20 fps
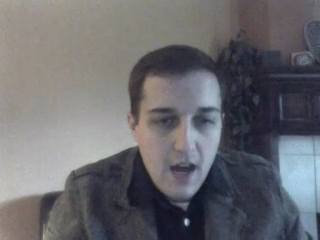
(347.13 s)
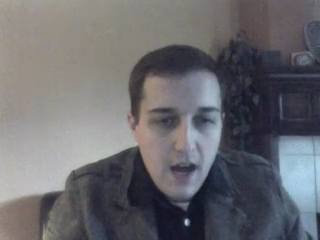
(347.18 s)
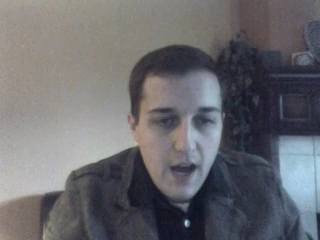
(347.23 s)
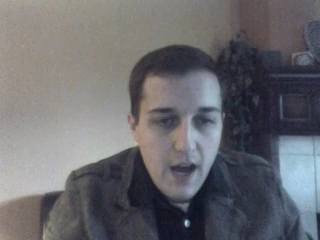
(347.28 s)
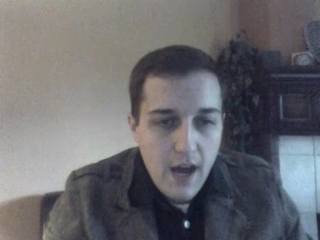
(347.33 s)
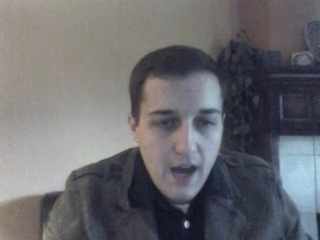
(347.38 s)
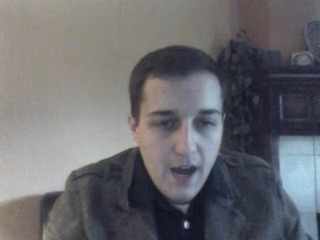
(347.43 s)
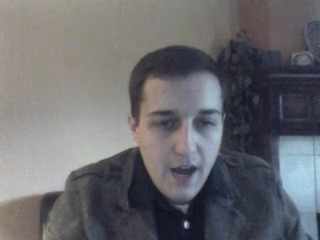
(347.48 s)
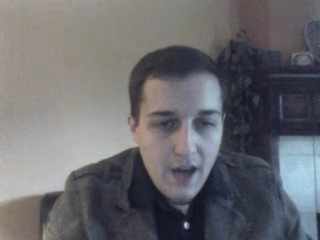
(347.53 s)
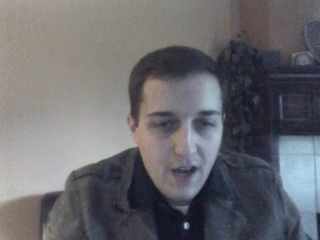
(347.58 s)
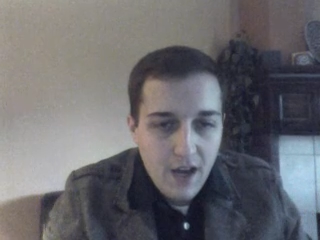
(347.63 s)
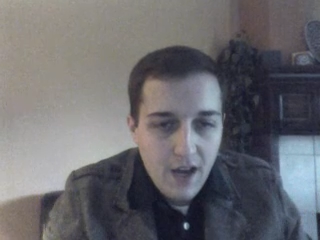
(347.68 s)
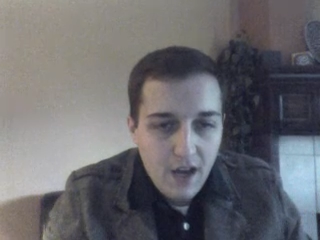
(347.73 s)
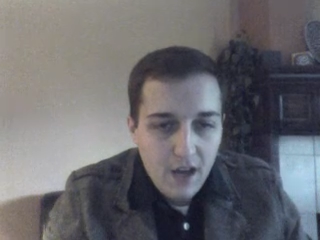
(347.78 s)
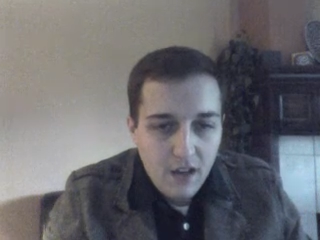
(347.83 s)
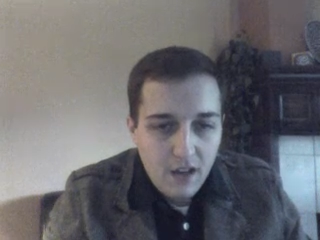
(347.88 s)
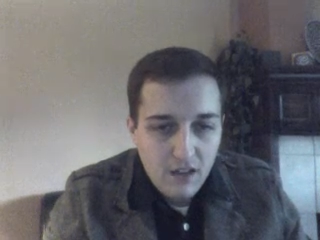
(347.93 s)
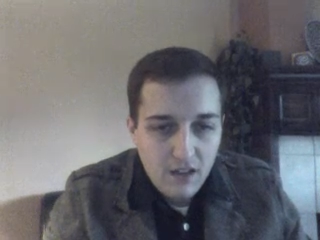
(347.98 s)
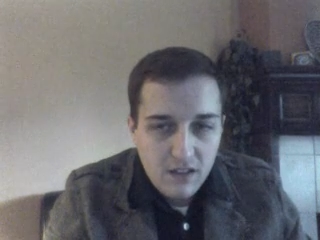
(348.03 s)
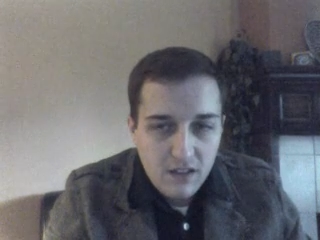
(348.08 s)

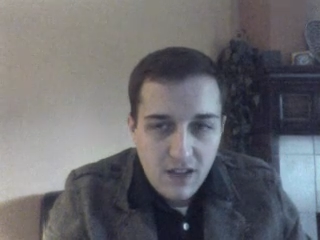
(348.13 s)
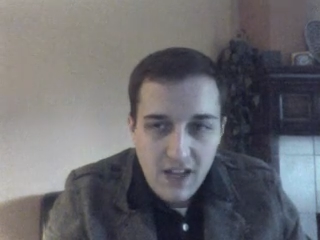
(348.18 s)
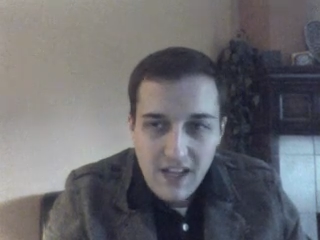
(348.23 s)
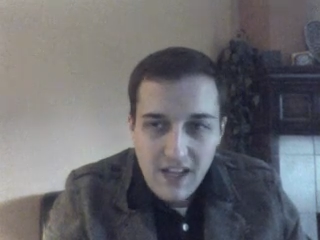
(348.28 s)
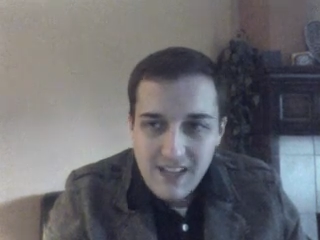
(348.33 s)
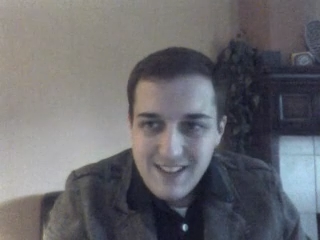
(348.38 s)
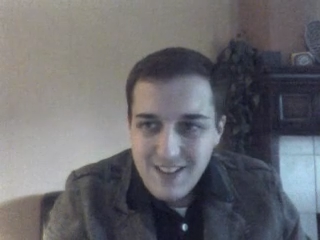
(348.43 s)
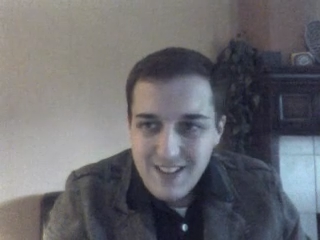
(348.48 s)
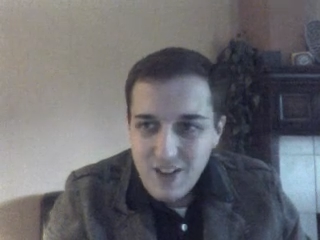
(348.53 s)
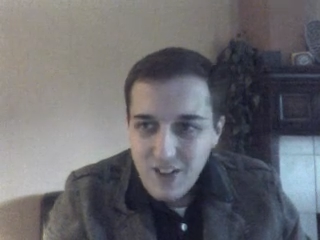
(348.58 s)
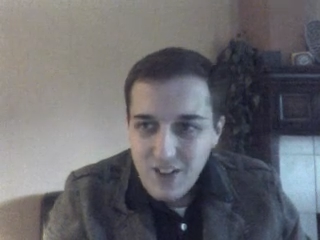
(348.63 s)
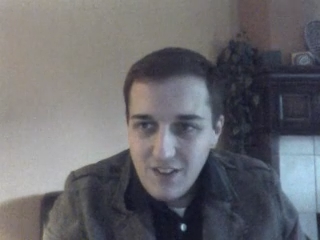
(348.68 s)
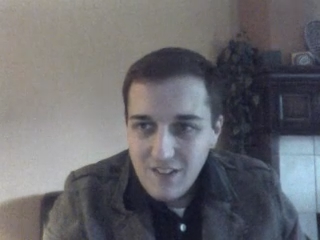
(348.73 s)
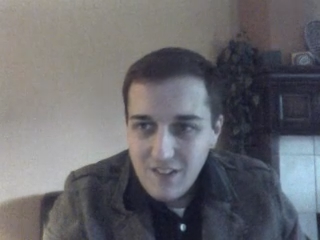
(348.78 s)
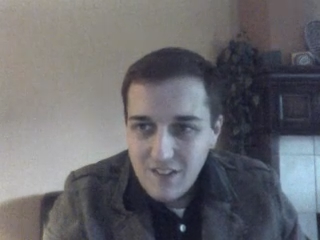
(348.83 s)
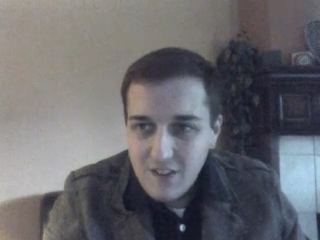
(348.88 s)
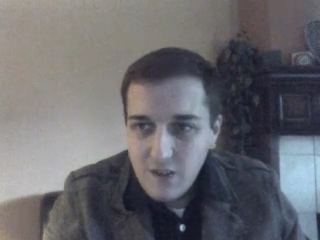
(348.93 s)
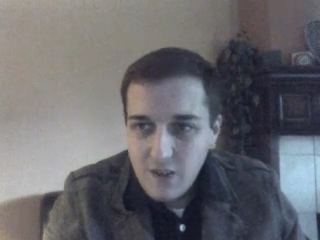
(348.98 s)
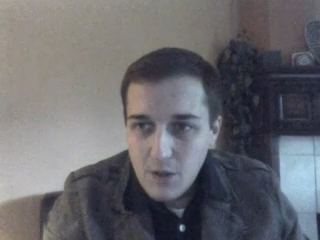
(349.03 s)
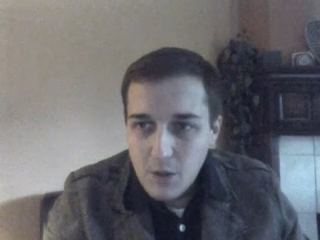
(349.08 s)
Oh, it's
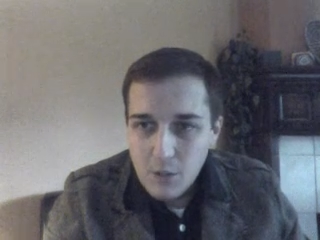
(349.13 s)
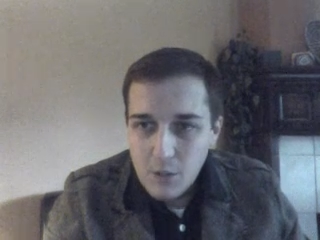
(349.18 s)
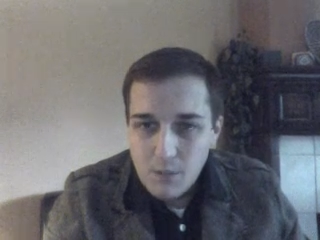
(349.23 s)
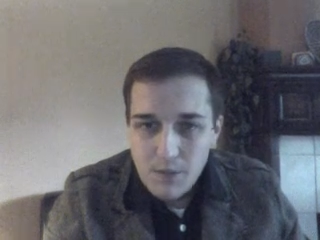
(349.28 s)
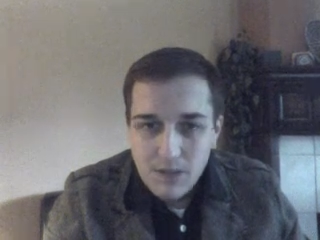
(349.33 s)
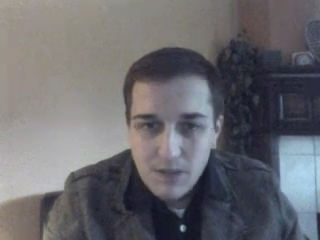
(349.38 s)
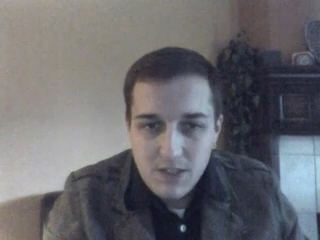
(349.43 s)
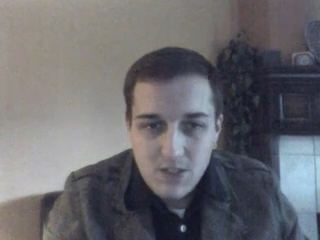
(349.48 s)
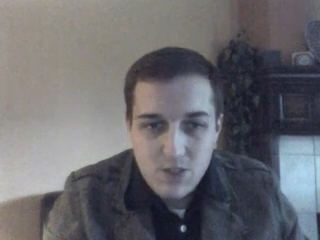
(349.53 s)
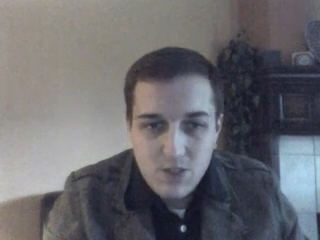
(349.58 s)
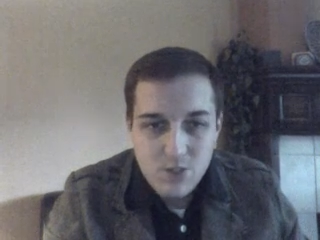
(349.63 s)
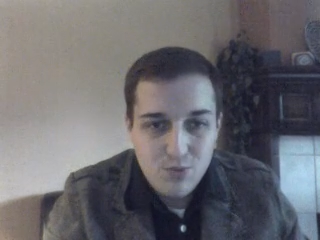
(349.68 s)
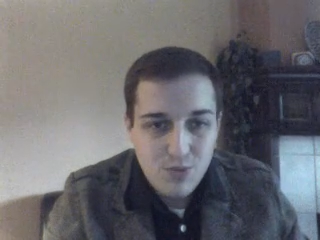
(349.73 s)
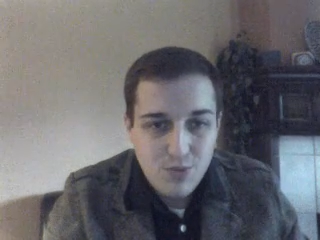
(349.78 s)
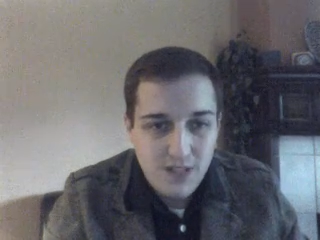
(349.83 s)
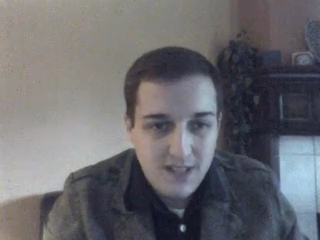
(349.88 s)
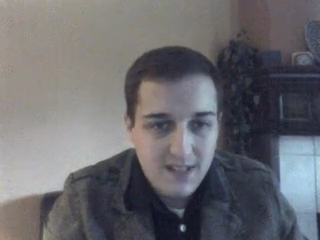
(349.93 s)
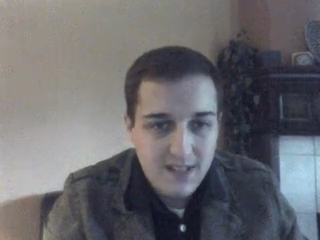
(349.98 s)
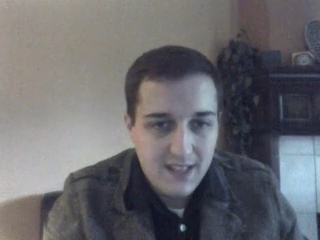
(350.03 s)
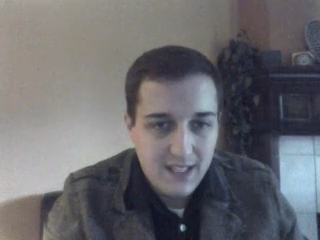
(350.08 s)
also been
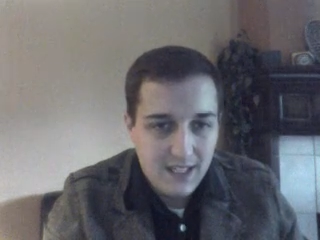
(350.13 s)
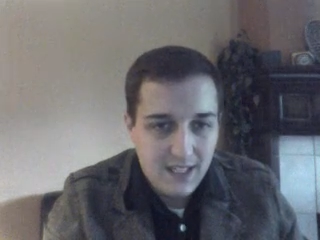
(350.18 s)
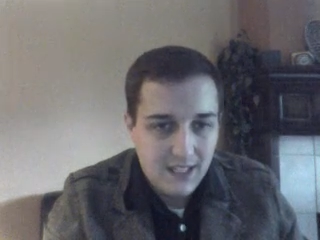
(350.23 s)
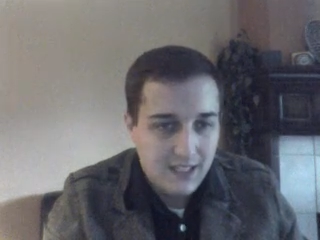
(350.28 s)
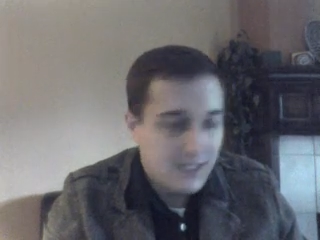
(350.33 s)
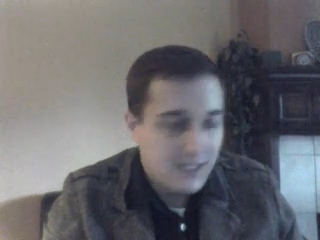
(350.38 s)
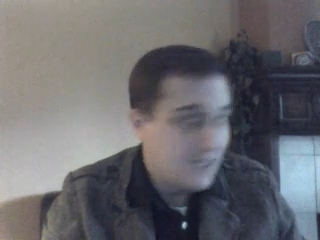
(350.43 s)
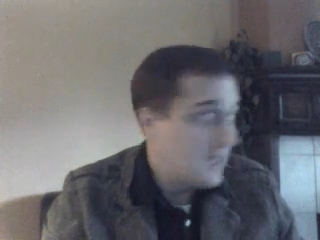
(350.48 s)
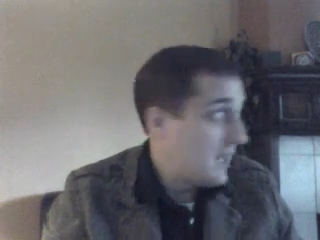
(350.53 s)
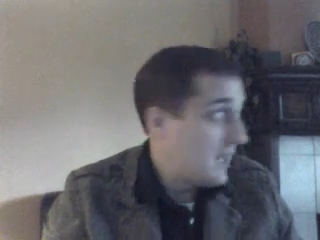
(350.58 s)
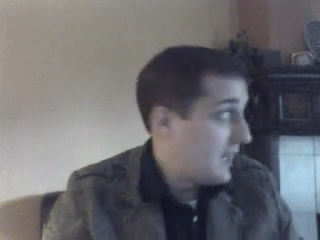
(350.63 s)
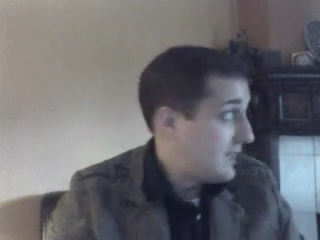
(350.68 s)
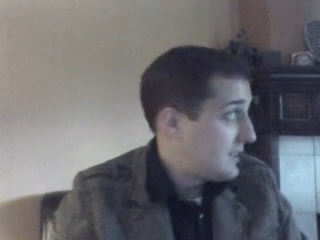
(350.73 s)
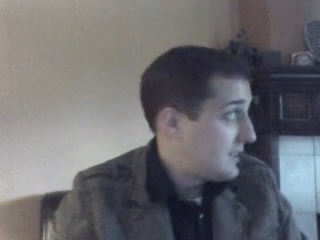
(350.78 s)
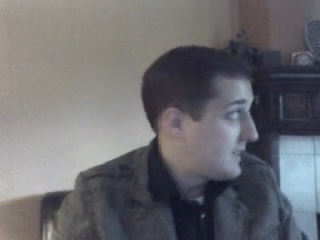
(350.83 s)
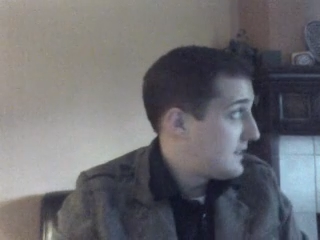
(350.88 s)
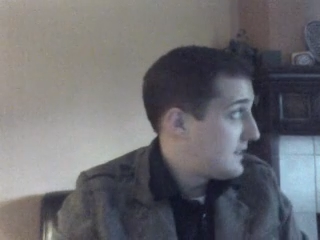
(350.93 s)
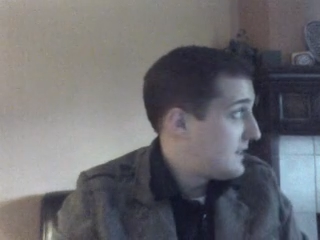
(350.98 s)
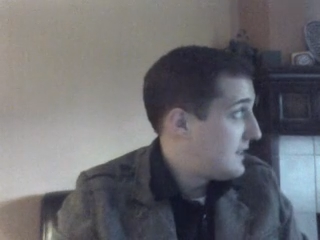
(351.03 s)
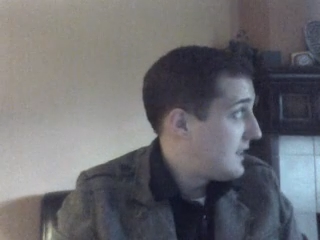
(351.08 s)
drizzling a lot
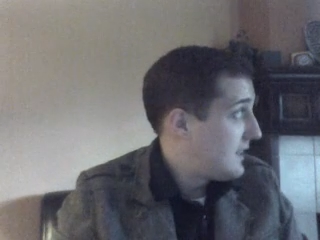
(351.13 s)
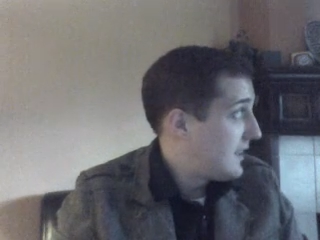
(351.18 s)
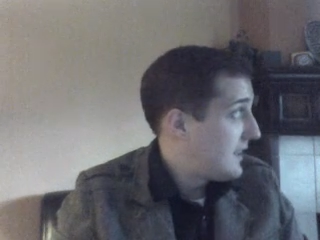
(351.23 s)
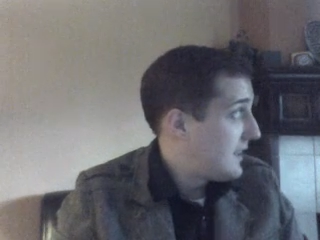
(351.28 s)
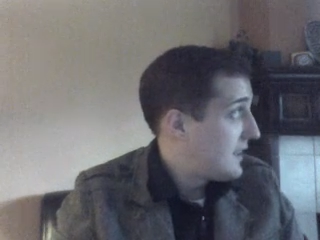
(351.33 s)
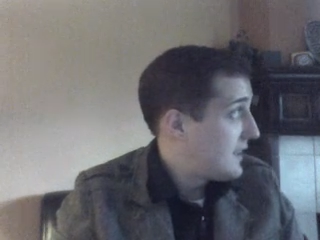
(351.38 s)
today.